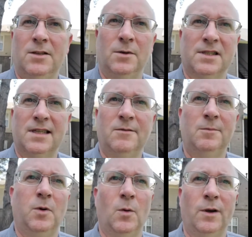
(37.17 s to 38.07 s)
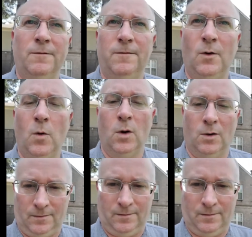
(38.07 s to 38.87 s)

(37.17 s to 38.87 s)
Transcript: to a 7.4.